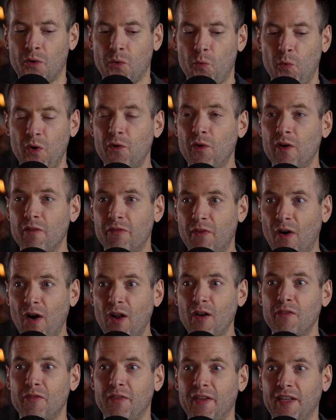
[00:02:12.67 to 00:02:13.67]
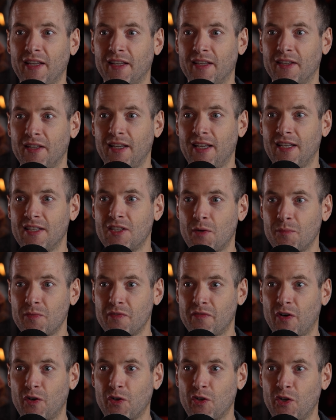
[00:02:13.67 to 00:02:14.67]
we're evolving in terms
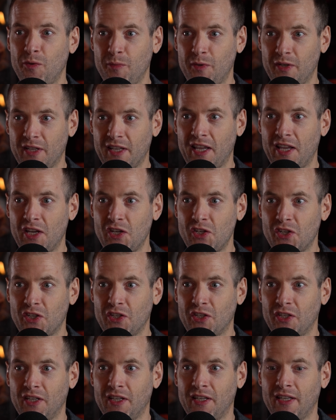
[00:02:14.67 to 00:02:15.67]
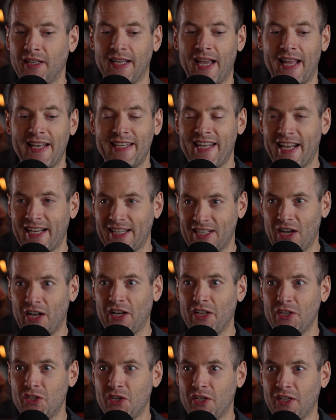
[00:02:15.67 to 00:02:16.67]
of our communication and
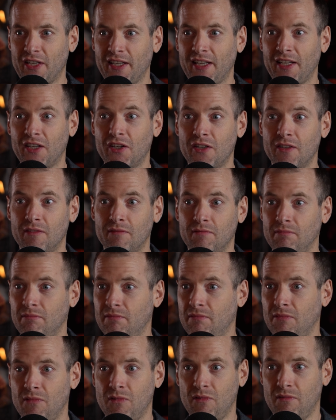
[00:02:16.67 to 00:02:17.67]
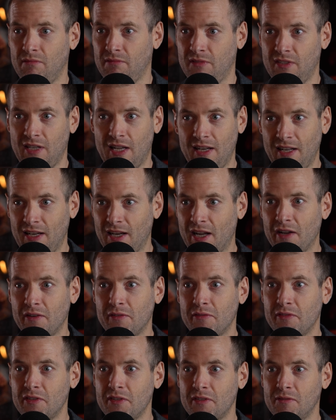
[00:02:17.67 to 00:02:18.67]
technology in our daily
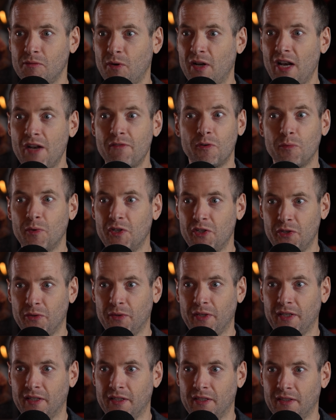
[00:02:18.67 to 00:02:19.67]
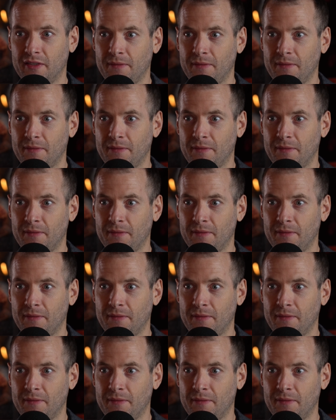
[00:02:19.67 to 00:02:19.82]
lives, whatever we're doing.